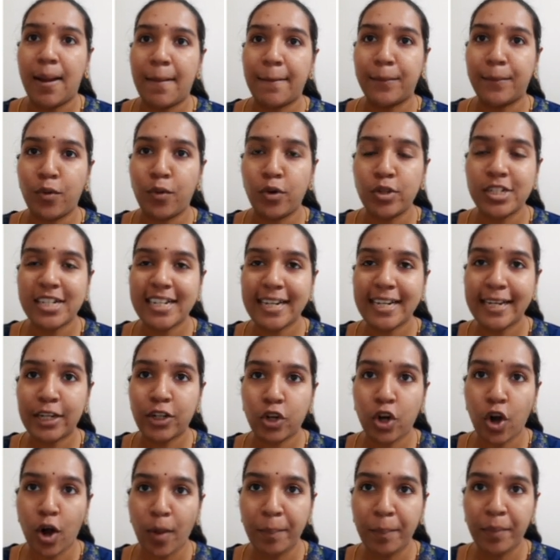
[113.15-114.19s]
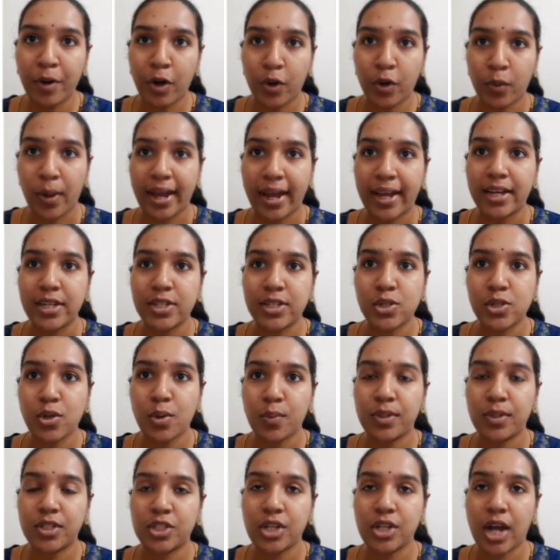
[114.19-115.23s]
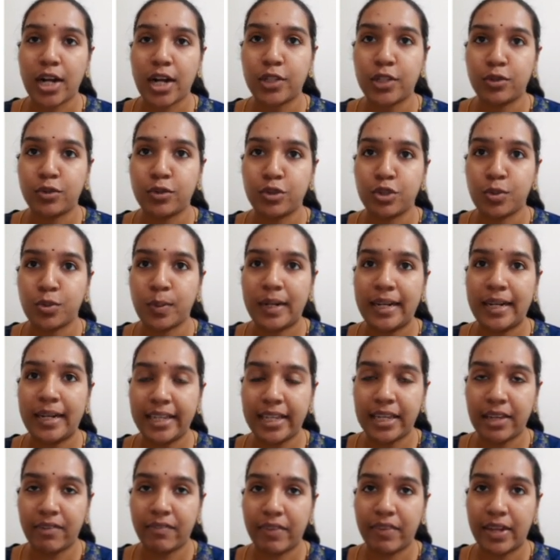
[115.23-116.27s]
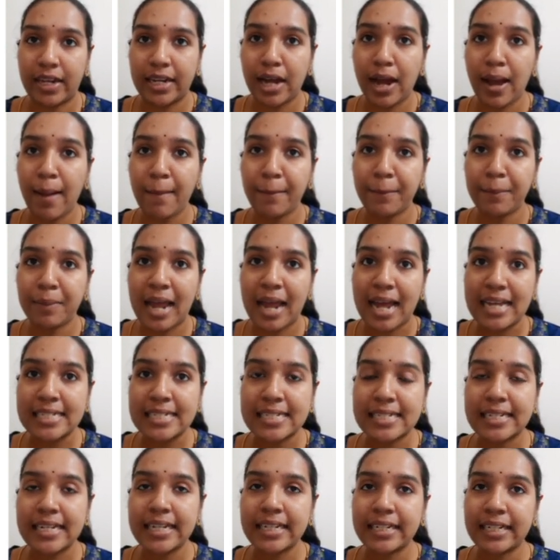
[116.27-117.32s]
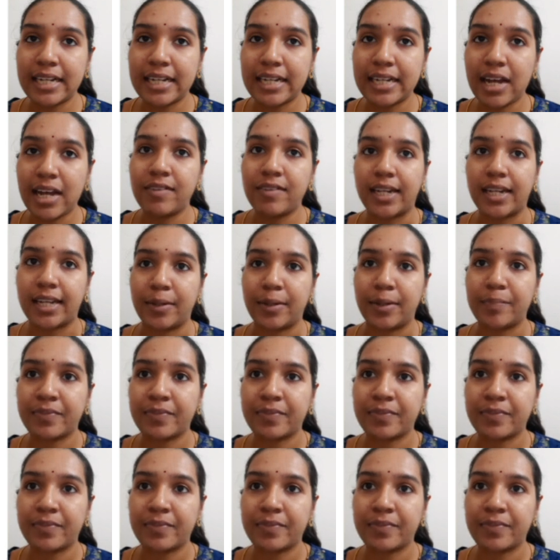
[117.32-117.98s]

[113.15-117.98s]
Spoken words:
mostly copper wires, which are usually given a plastic covering.